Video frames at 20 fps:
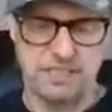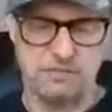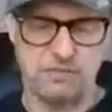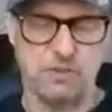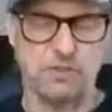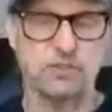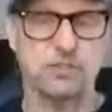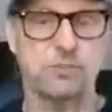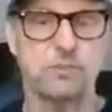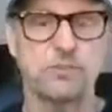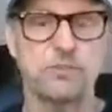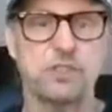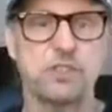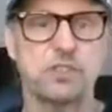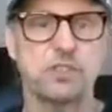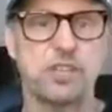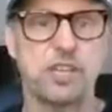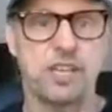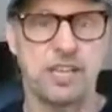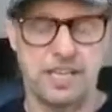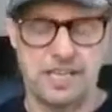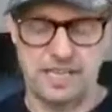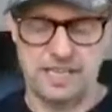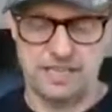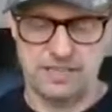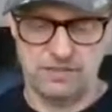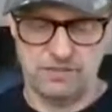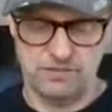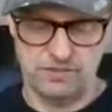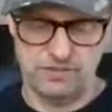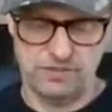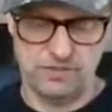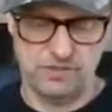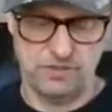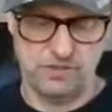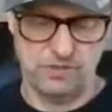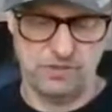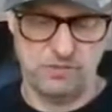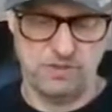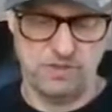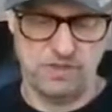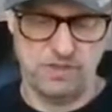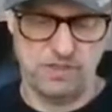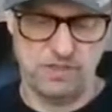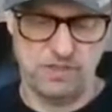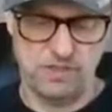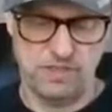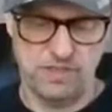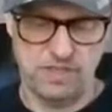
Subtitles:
Right, so we've just shared it out onto